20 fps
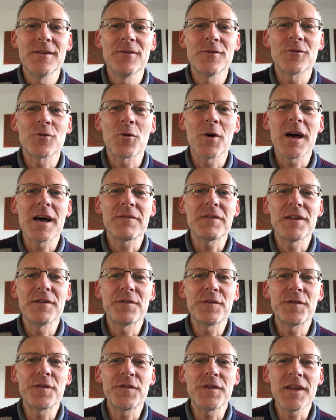So having
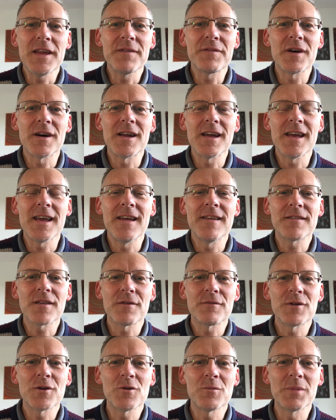favour is
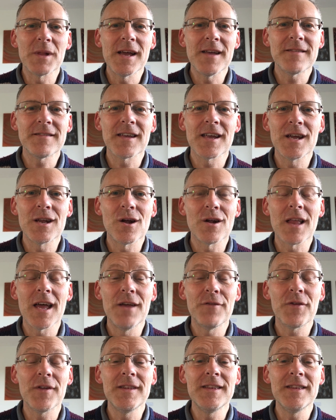a real blessing in our life.